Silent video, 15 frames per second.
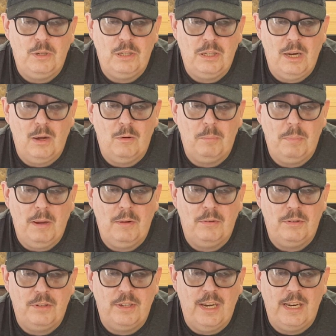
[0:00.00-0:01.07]
we soaked
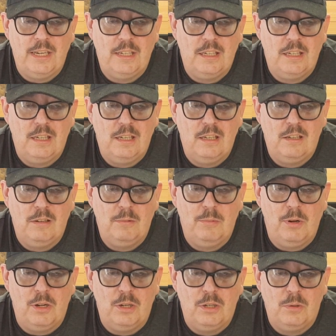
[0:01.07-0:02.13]
both snakes in some
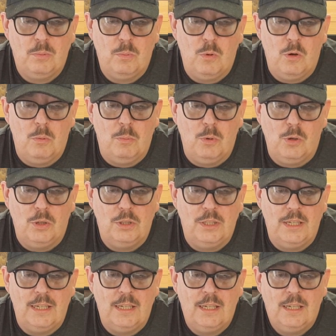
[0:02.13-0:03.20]
nice warm
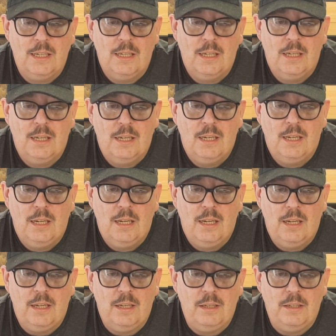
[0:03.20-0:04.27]
water
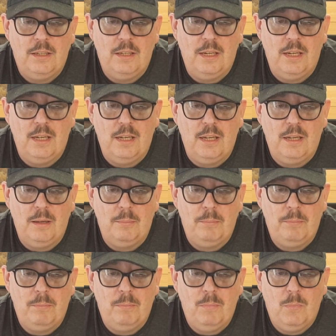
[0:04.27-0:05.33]
and uh,
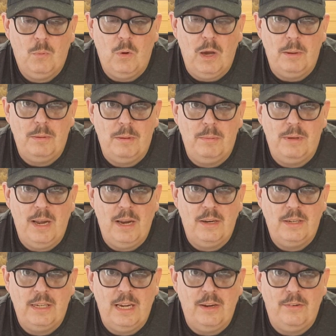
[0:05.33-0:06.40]
wiped them
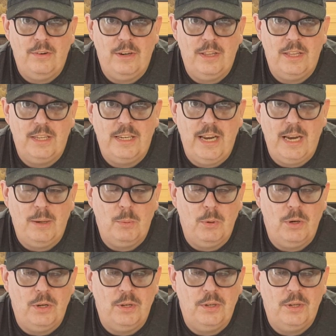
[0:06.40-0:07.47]
down to get rid of the dead
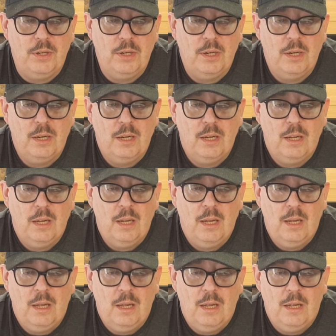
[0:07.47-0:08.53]
ones.
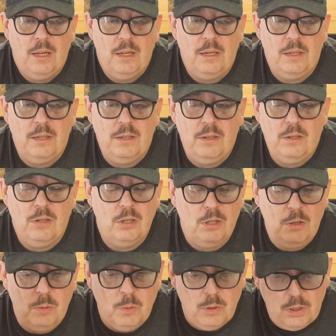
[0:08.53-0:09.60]
And
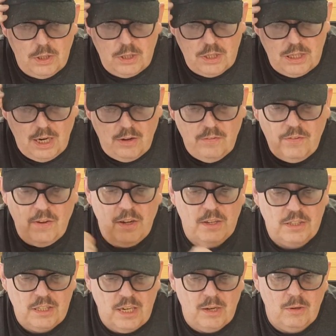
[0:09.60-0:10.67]
touch wood, so
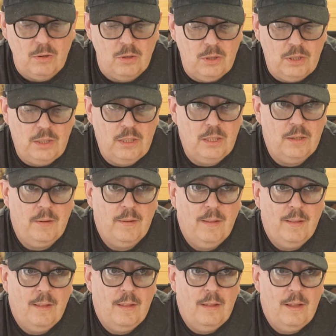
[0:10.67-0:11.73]
far so good.
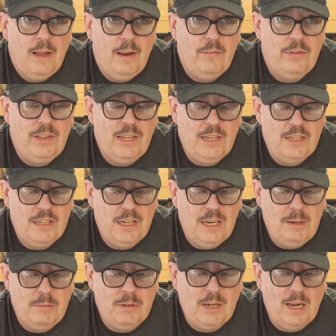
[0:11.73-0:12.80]
Everything
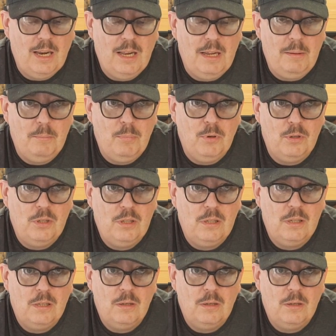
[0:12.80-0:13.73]
seems clean but